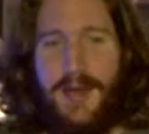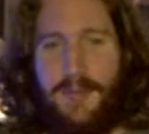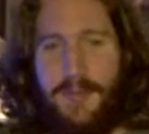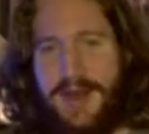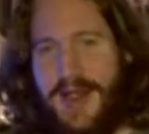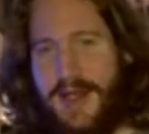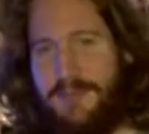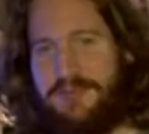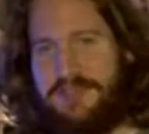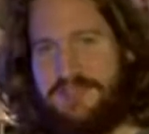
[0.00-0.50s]

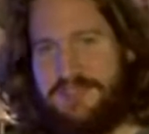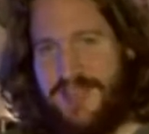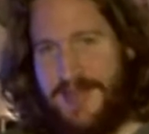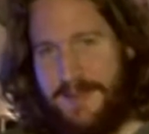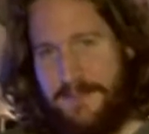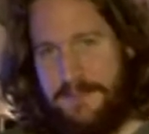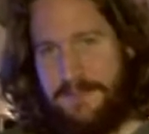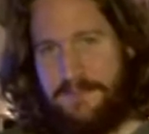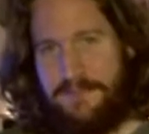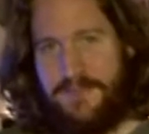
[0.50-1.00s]
My name's
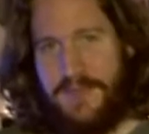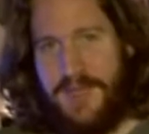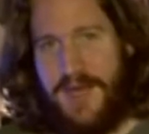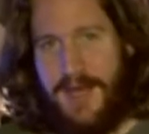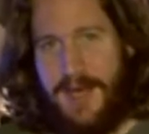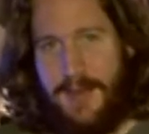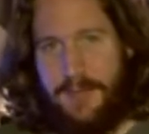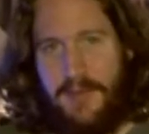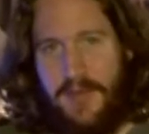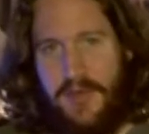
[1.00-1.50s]
Tim.
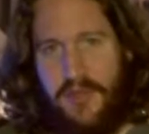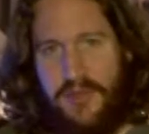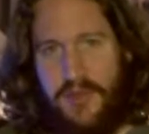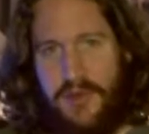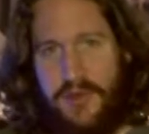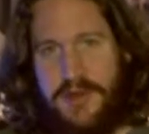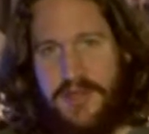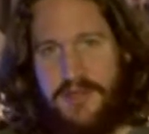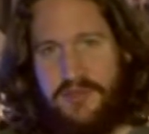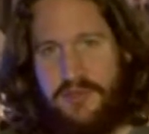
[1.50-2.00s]
I'm
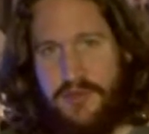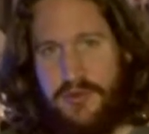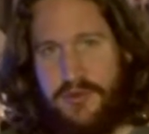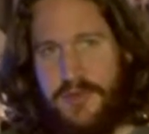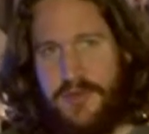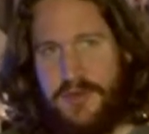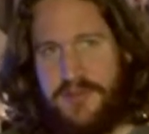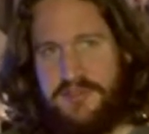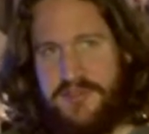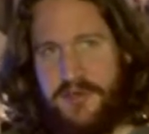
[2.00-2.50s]
32
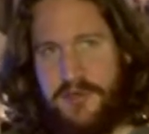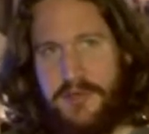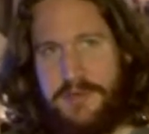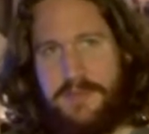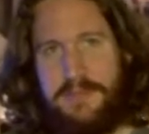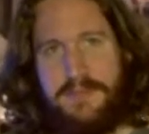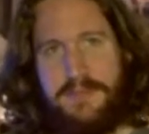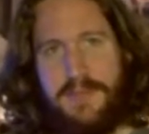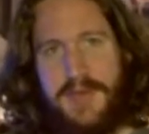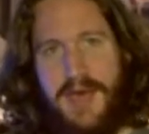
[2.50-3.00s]
years old,
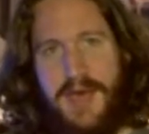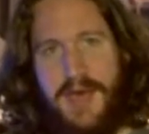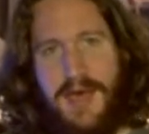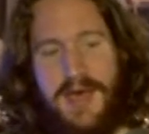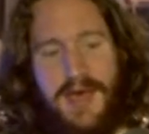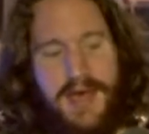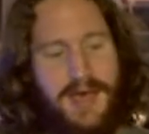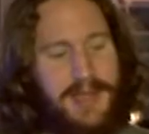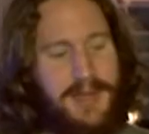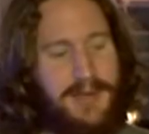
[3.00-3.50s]

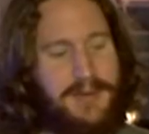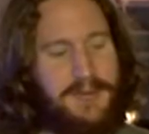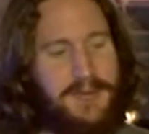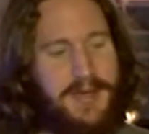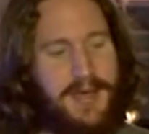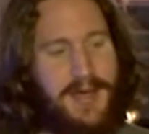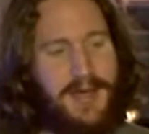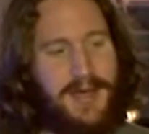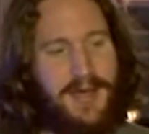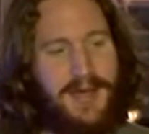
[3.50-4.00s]
and
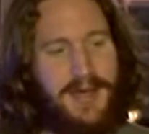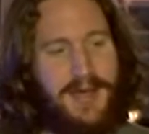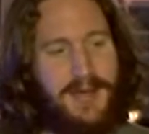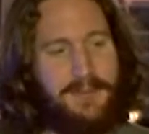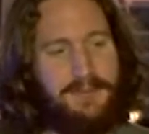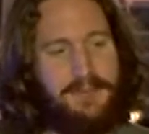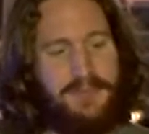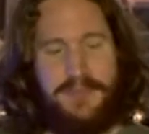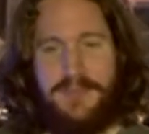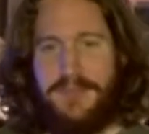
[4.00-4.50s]

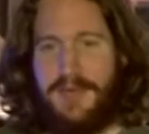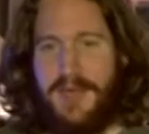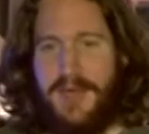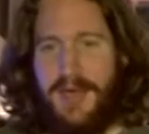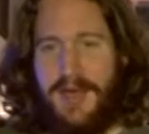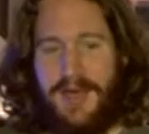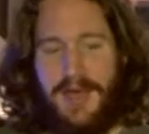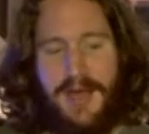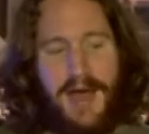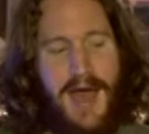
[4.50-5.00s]

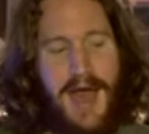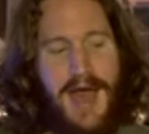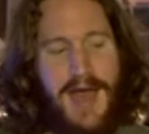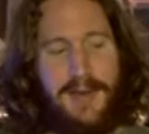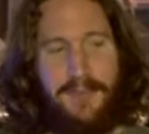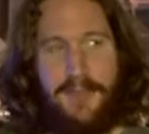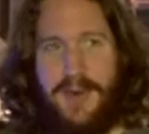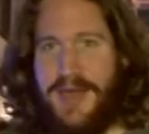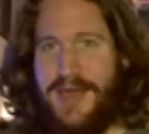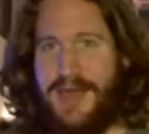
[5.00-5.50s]

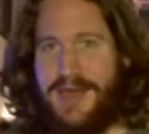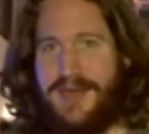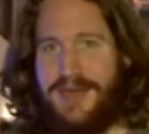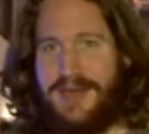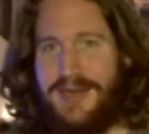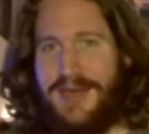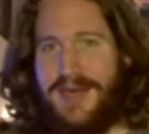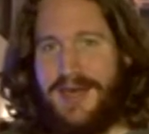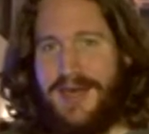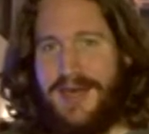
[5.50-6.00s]
I make
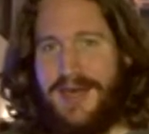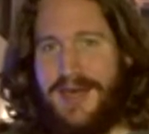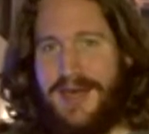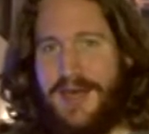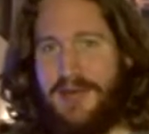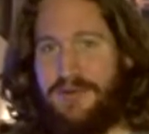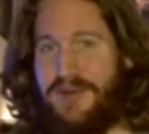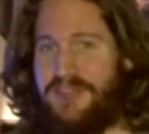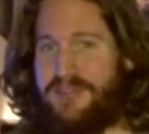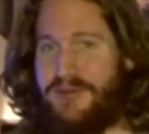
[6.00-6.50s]

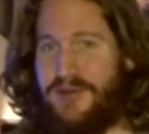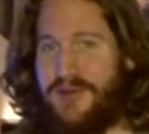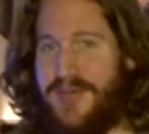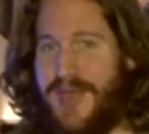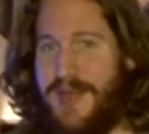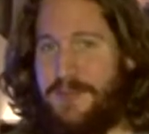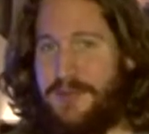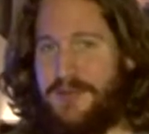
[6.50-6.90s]
retro game